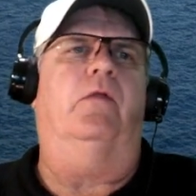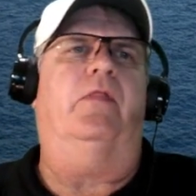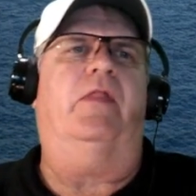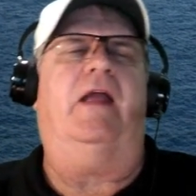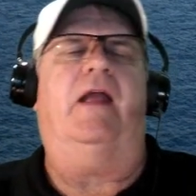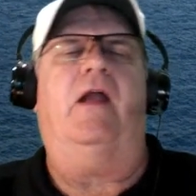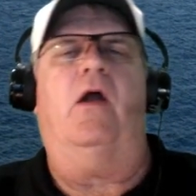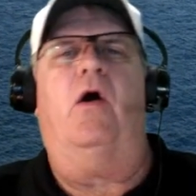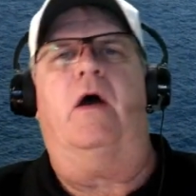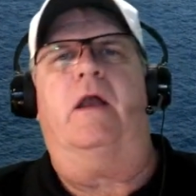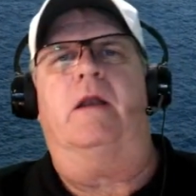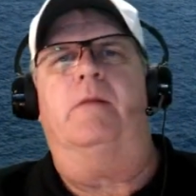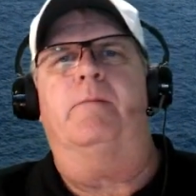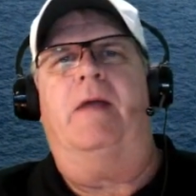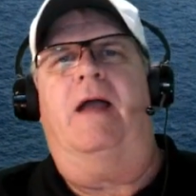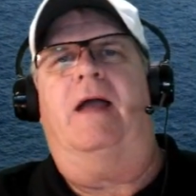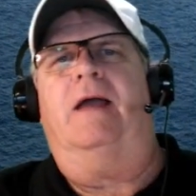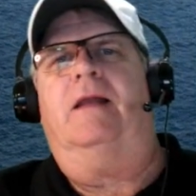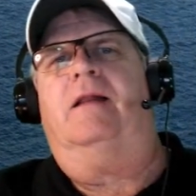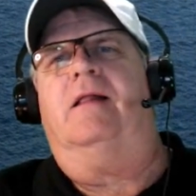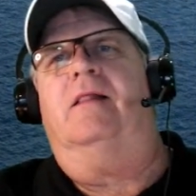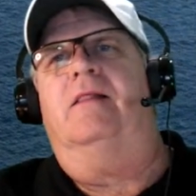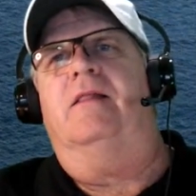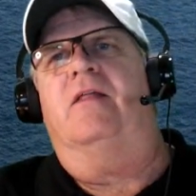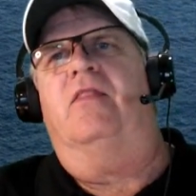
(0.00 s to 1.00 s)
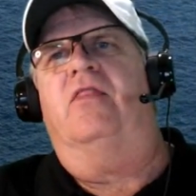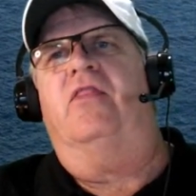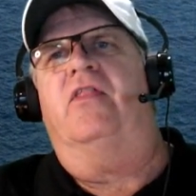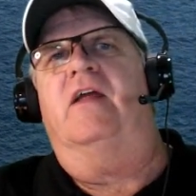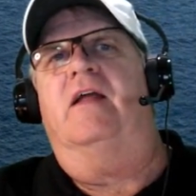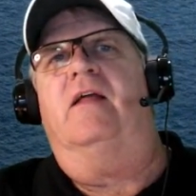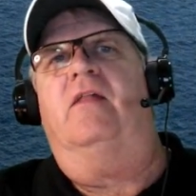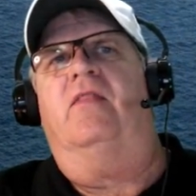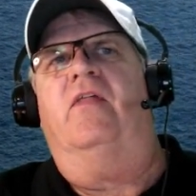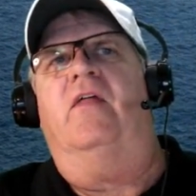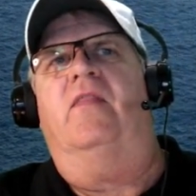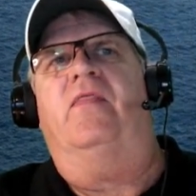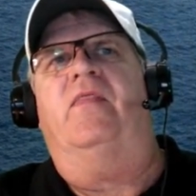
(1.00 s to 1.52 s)
they automatically
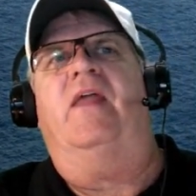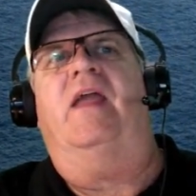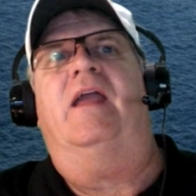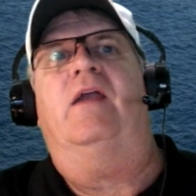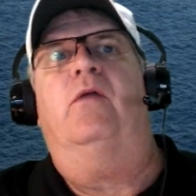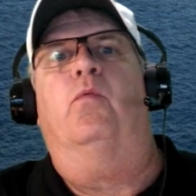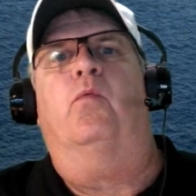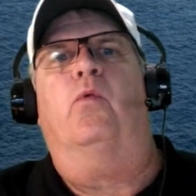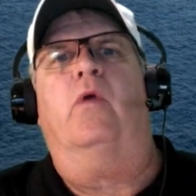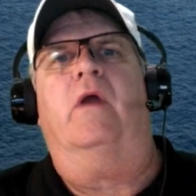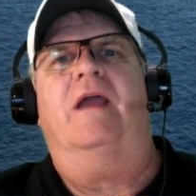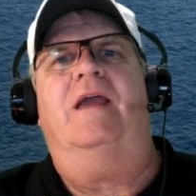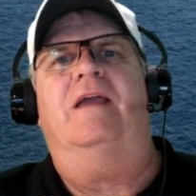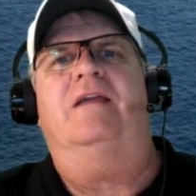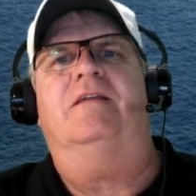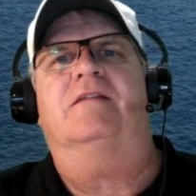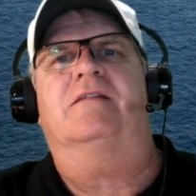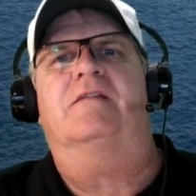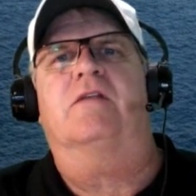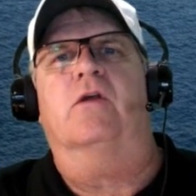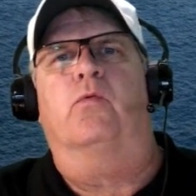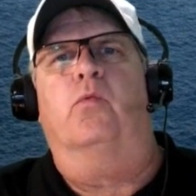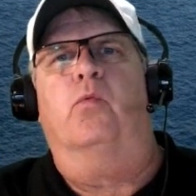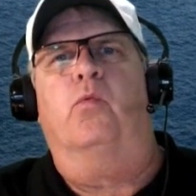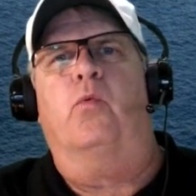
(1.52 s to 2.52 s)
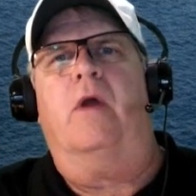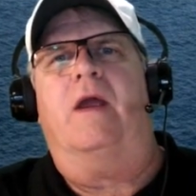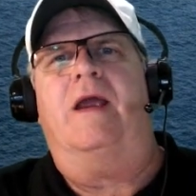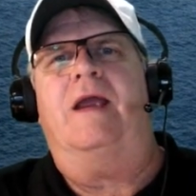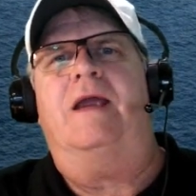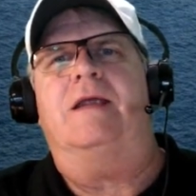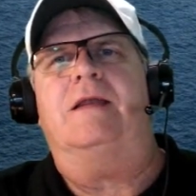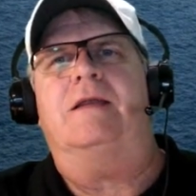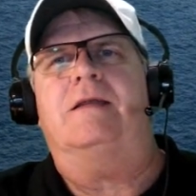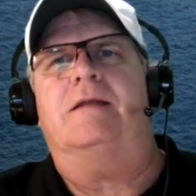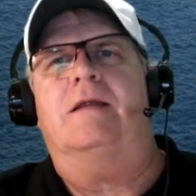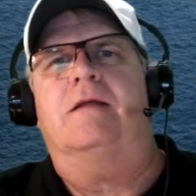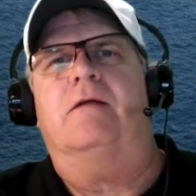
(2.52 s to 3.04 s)
think that they raise the
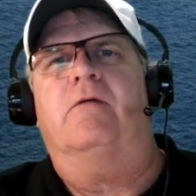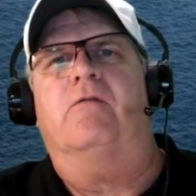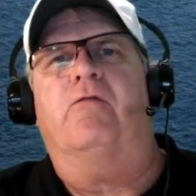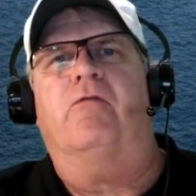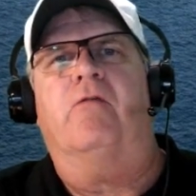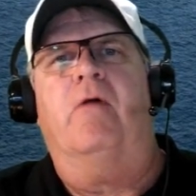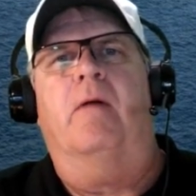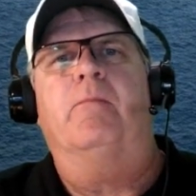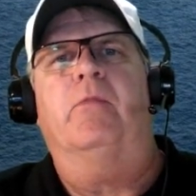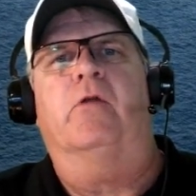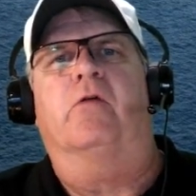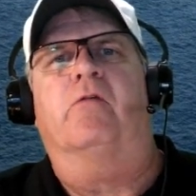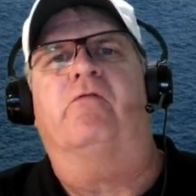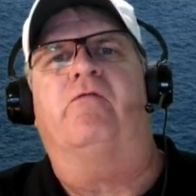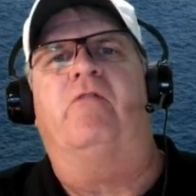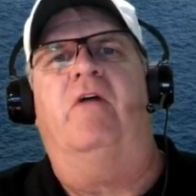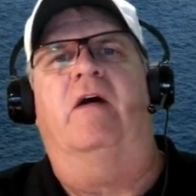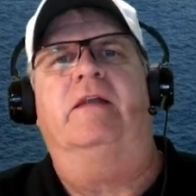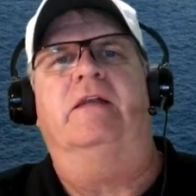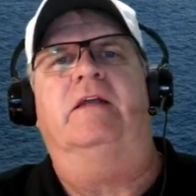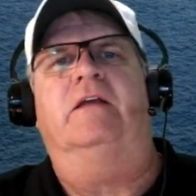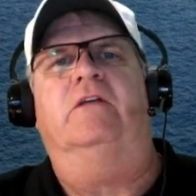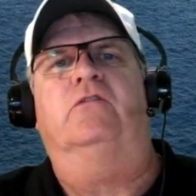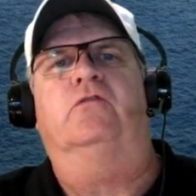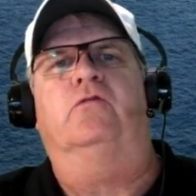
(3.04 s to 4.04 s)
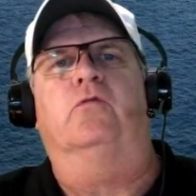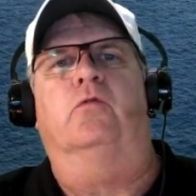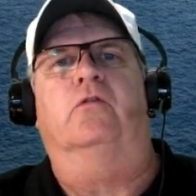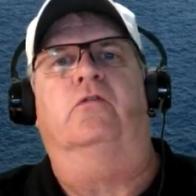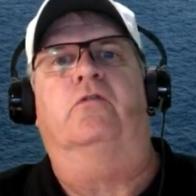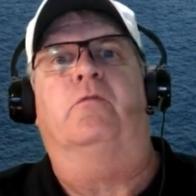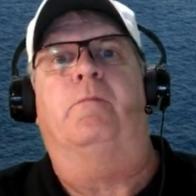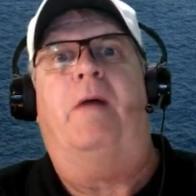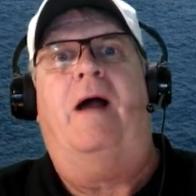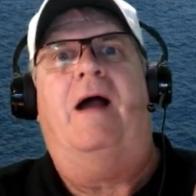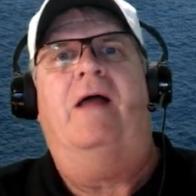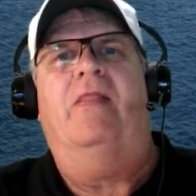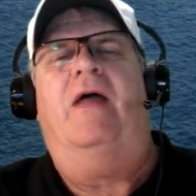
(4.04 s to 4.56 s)
rate from their funding source
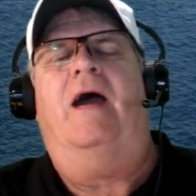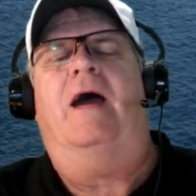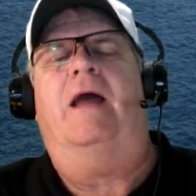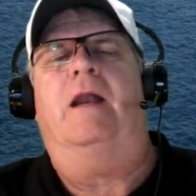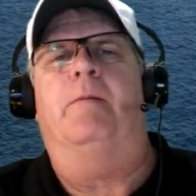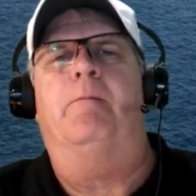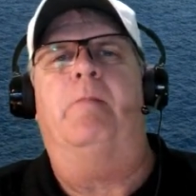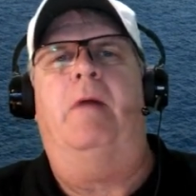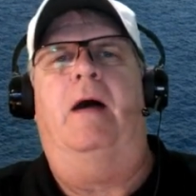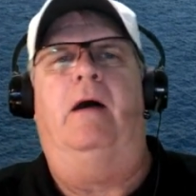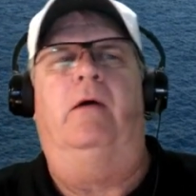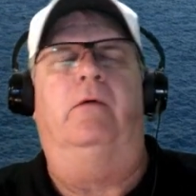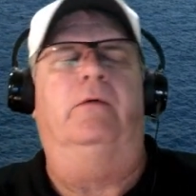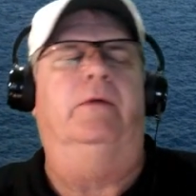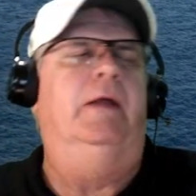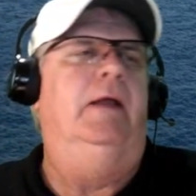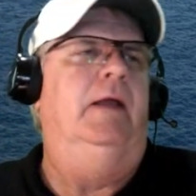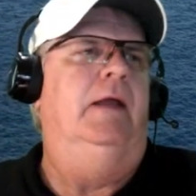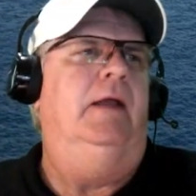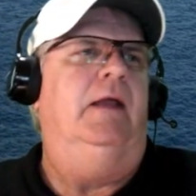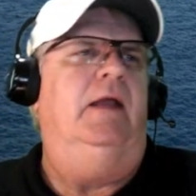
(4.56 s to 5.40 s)
by that amount.